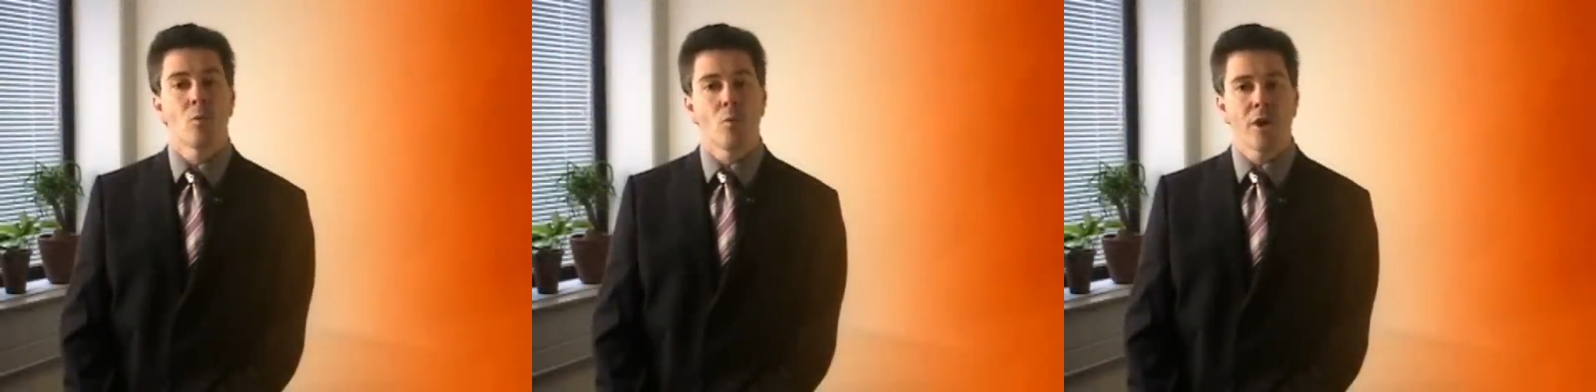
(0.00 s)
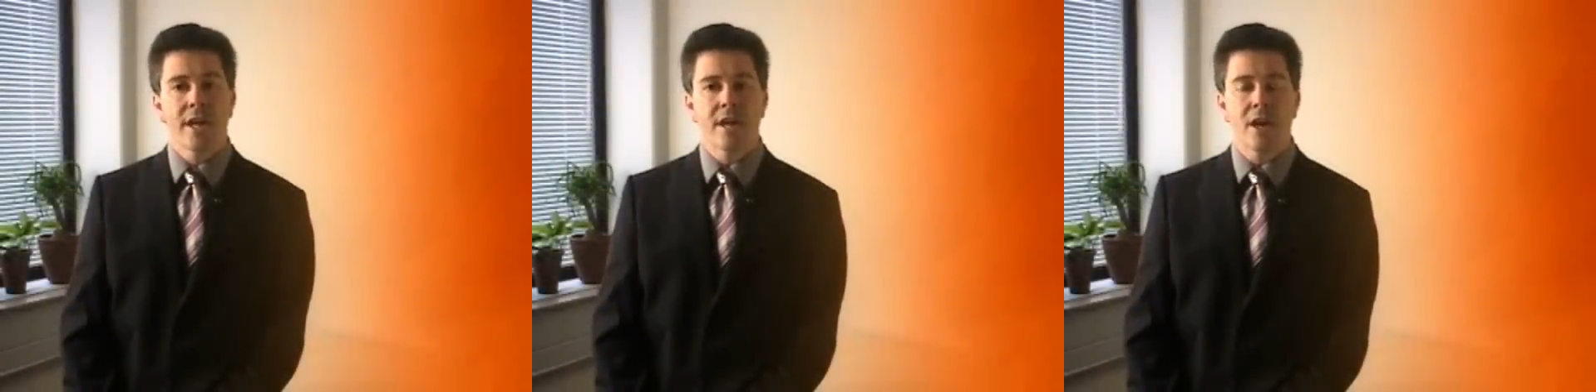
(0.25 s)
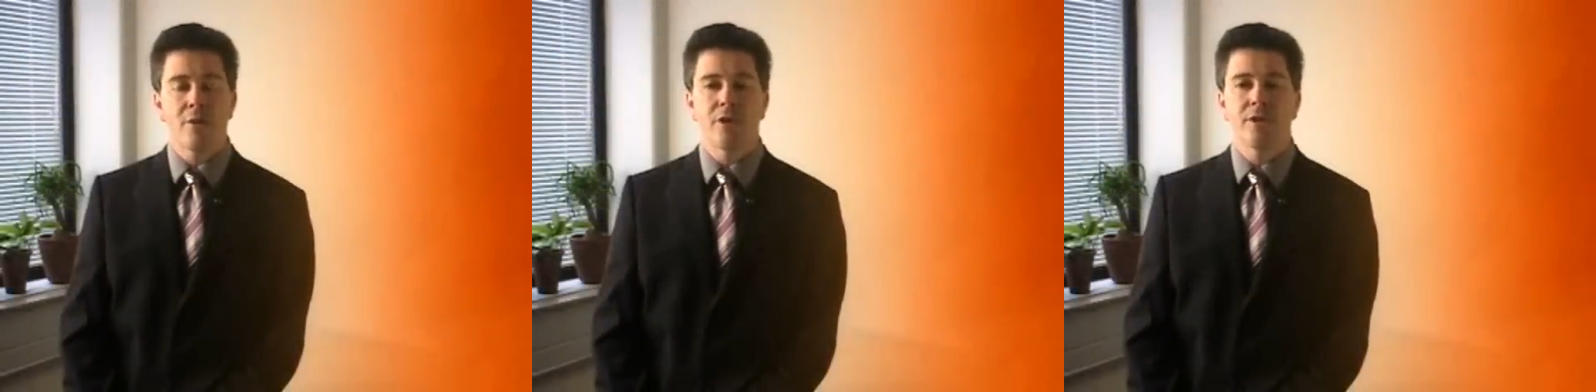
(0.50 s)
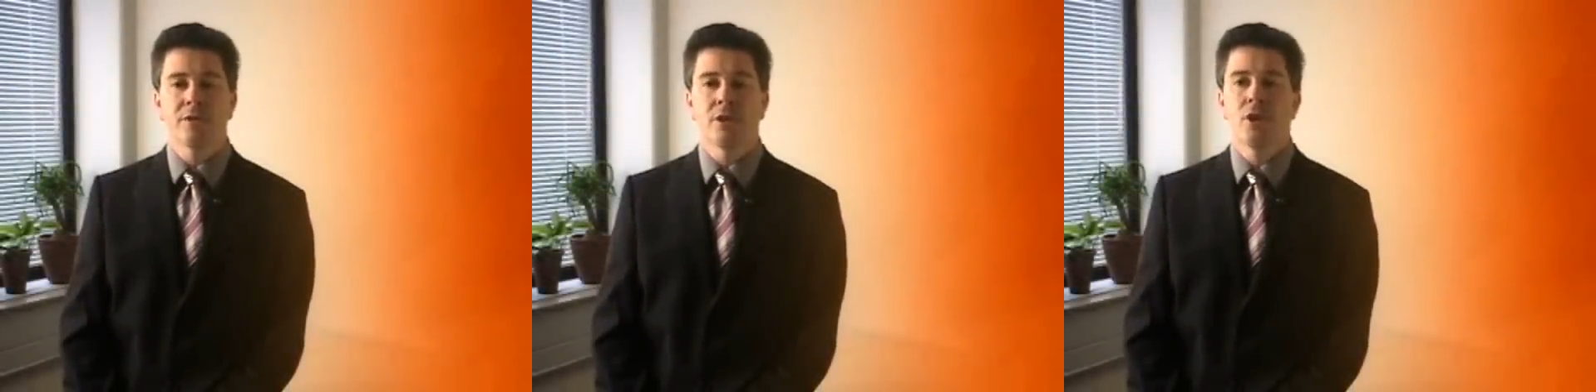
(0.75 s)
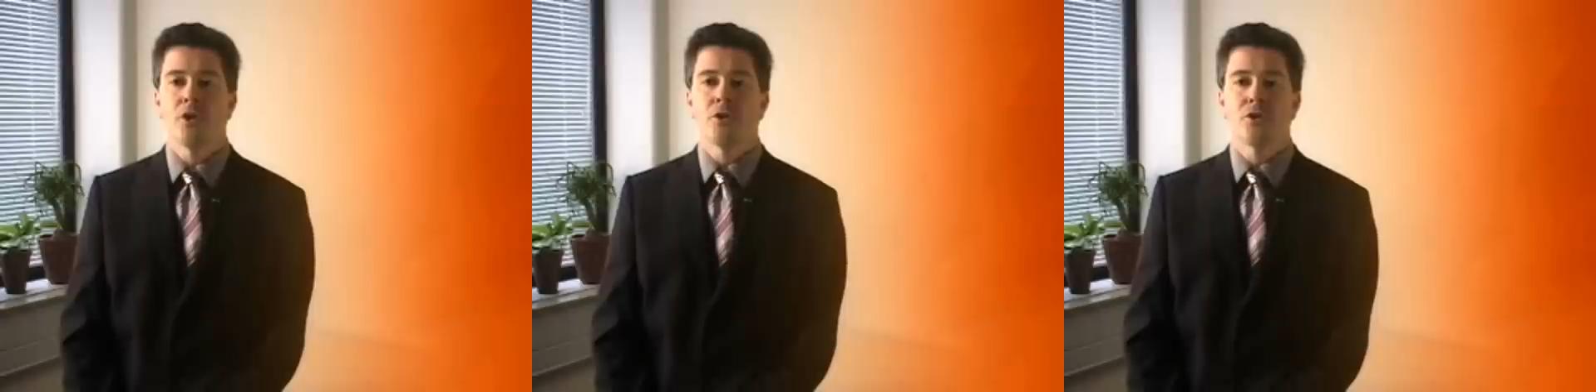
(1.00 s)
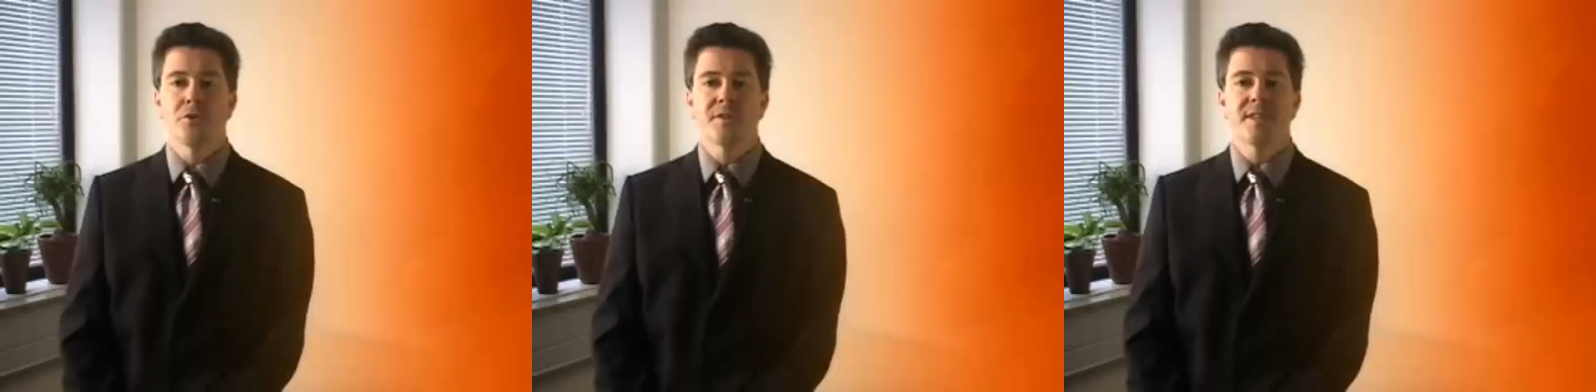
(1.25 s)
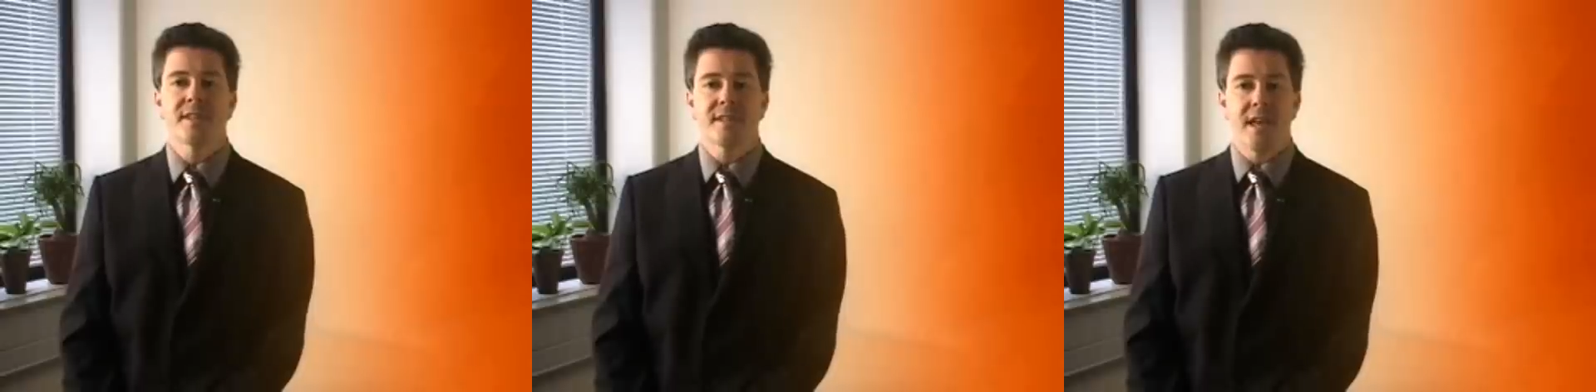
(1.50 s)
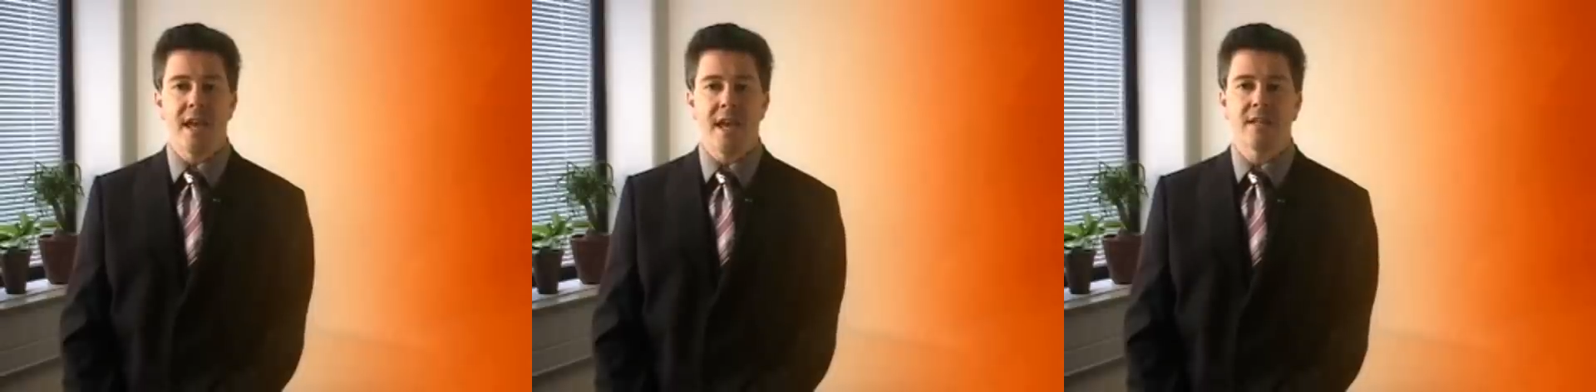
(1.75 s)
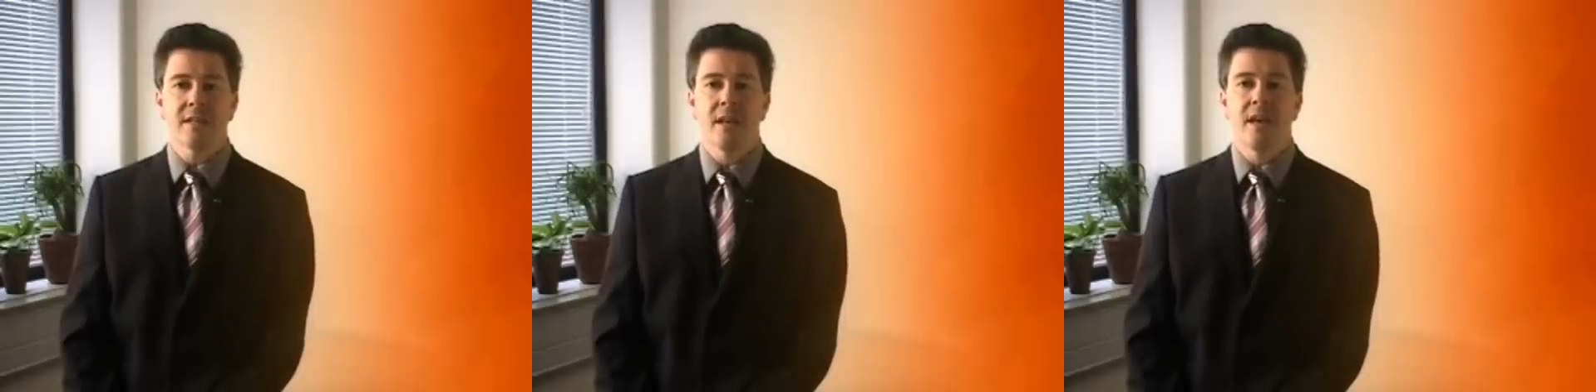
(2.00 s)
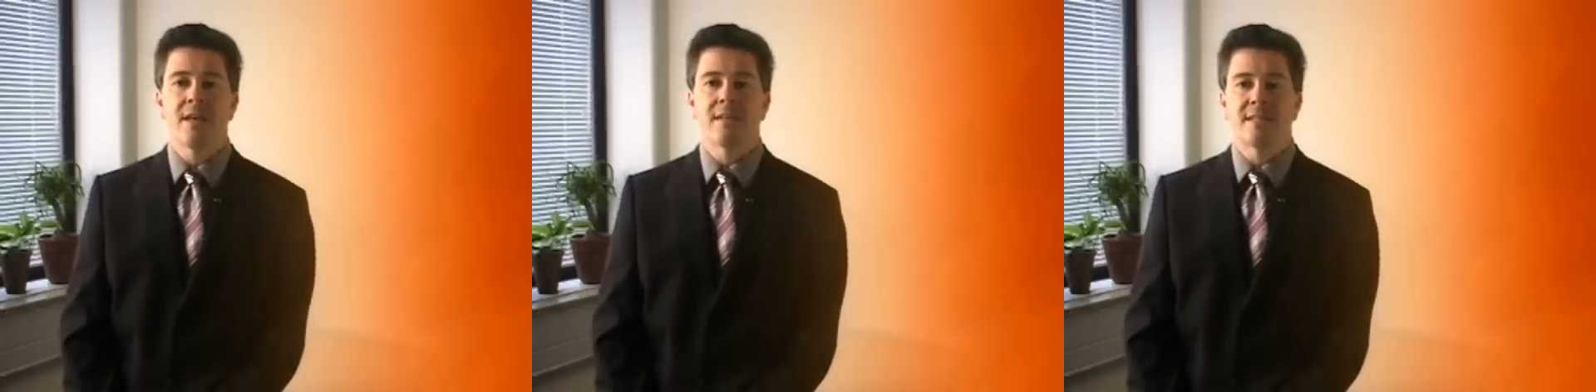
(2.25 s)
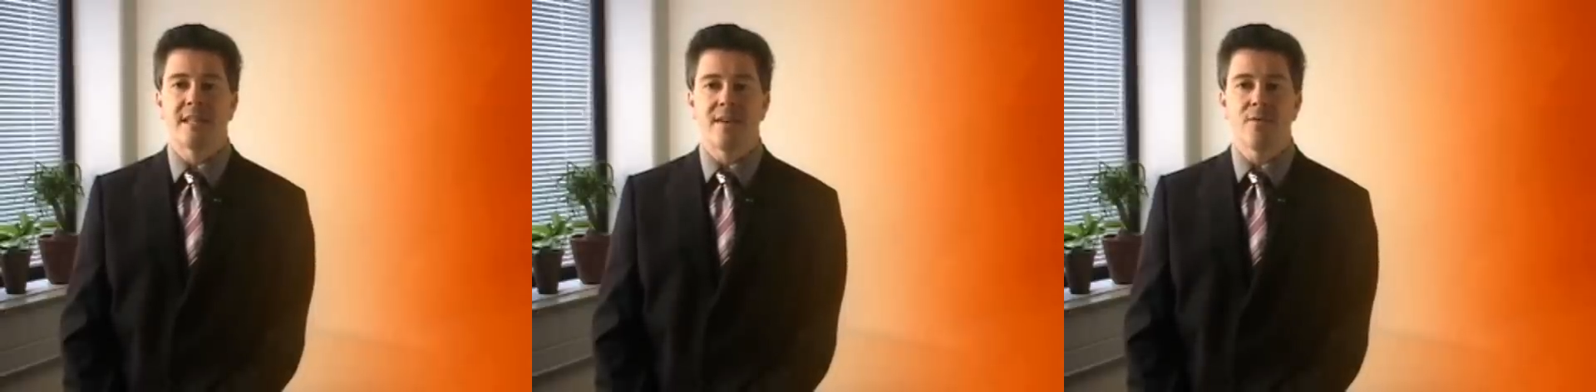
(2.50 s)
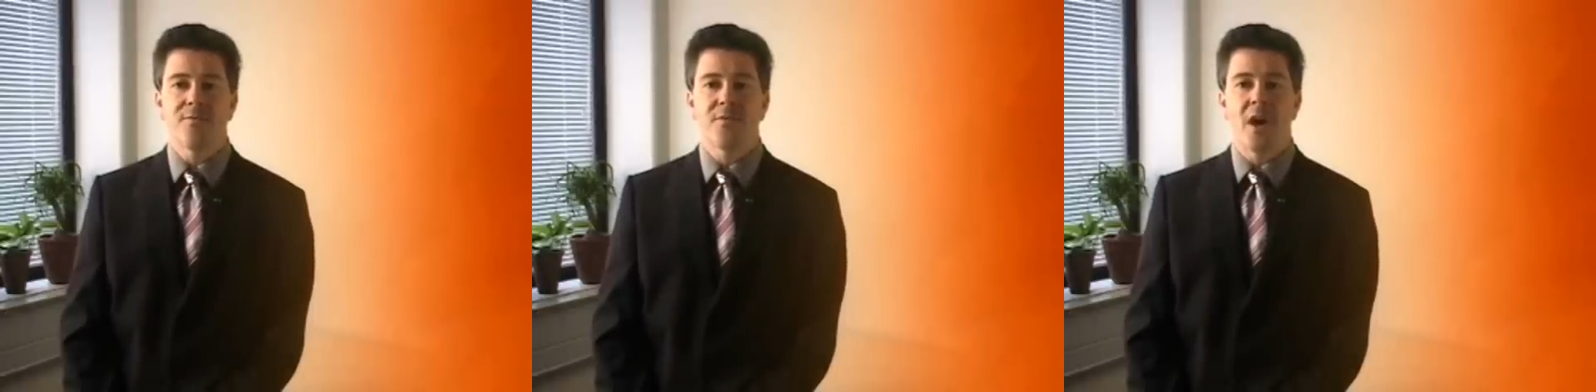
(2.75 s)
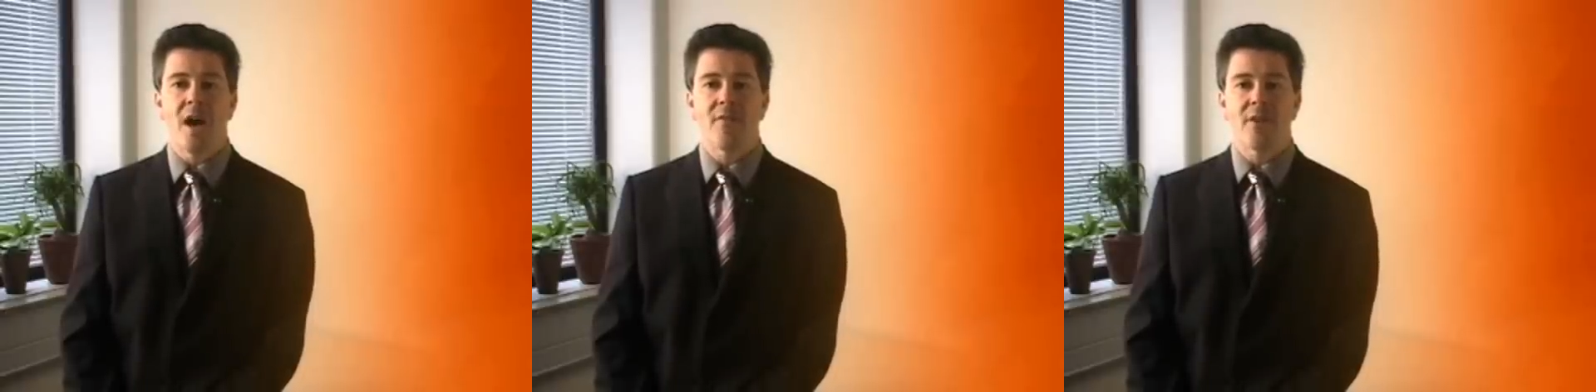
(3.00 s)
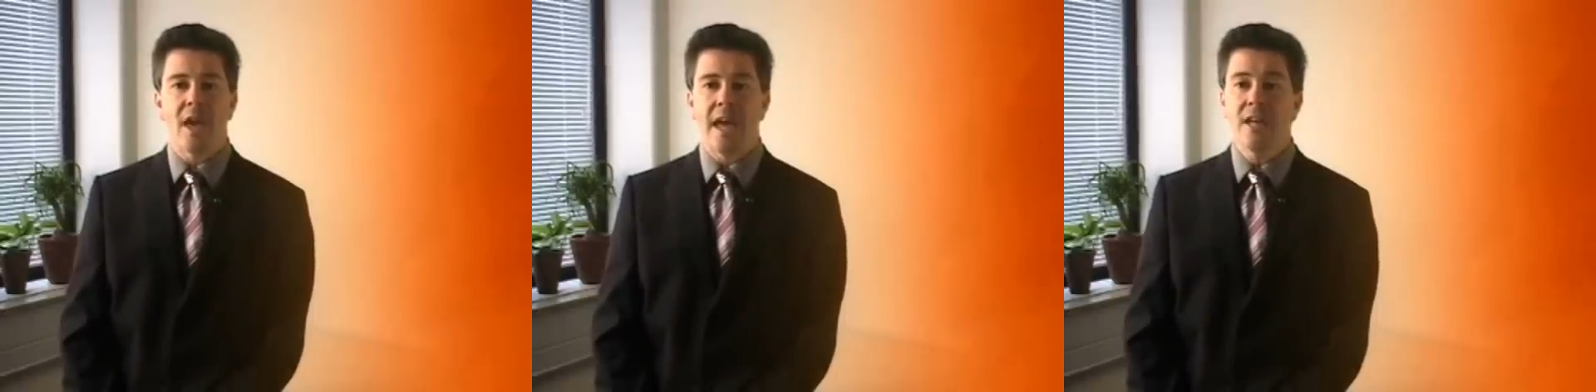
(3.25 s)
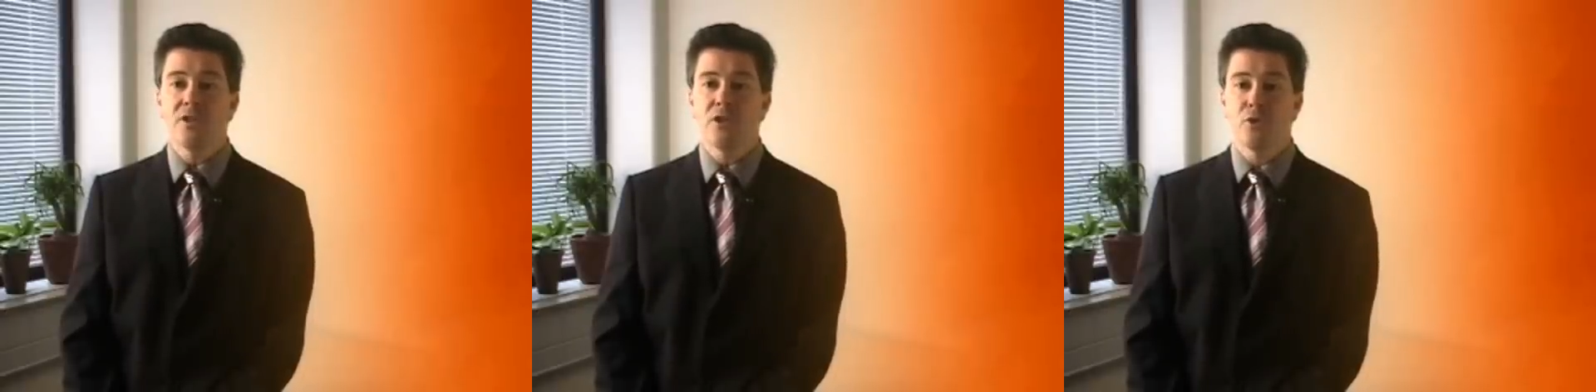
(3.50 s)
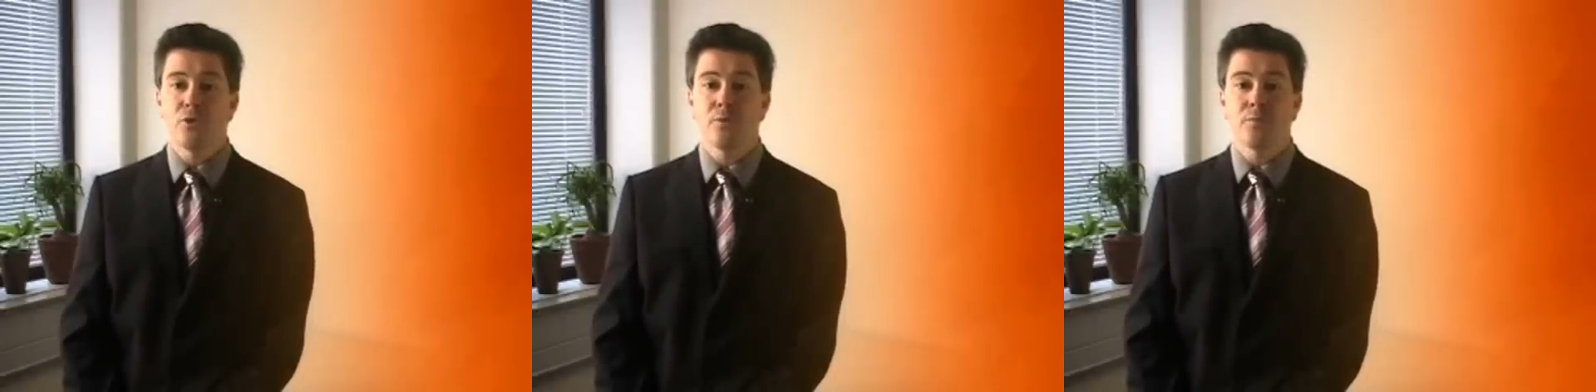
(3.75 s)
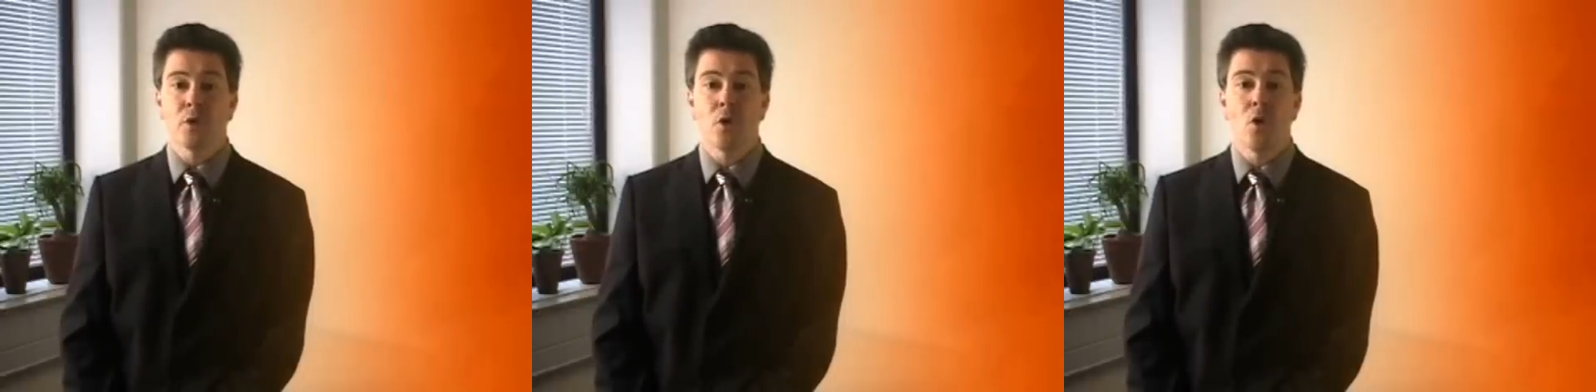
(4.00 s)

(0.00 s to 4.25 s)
1-800-268-7582